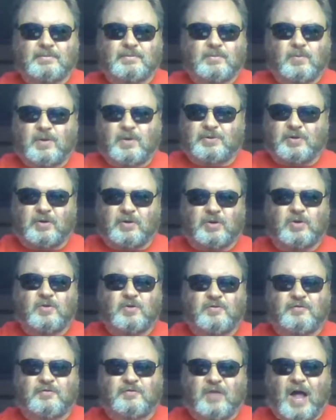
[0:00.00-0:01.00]
with your new
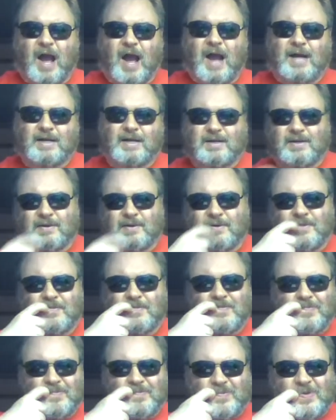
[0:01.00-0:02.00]
flock,
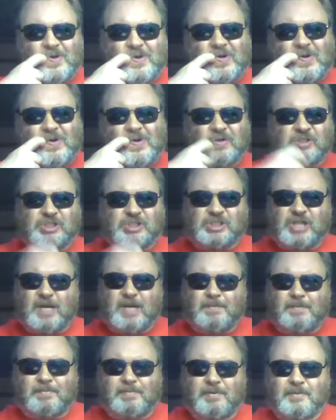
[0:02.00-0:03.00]
your new
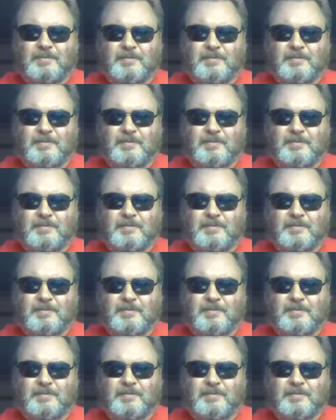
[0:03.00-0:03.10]
sheep,